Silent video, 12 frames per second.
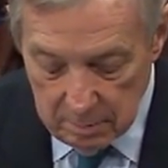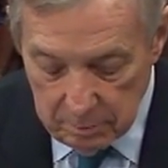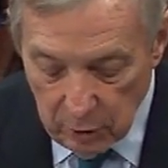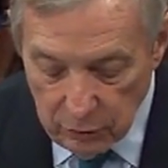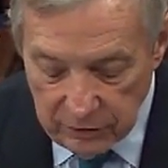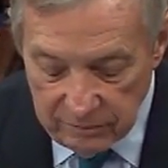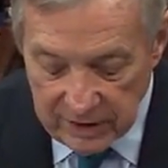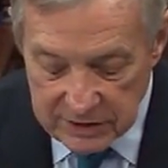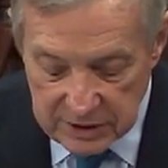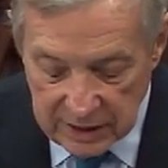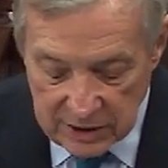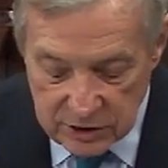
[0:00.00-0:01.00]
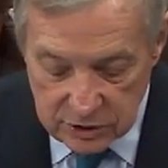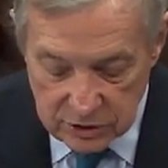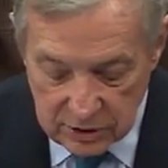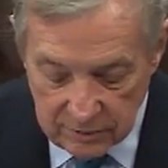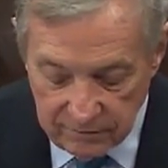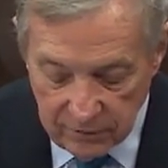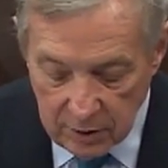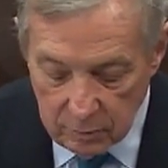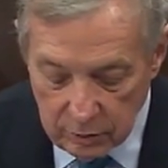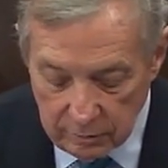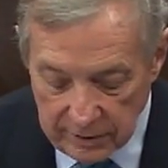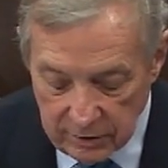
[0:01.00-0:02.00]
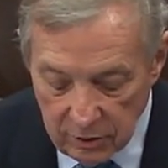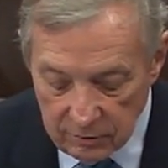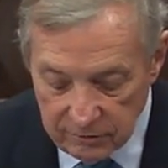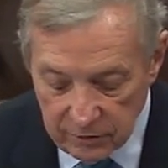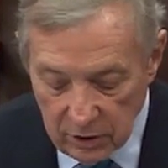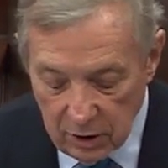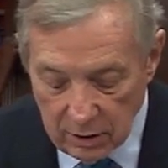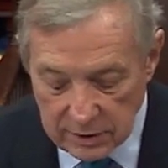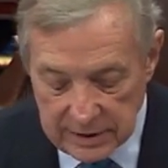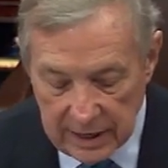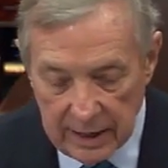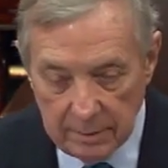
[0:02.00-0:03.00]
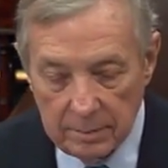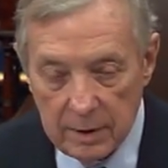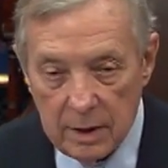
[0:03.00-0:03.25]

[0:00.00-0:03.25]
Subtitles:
Both investigations confirm what we've known for a long time.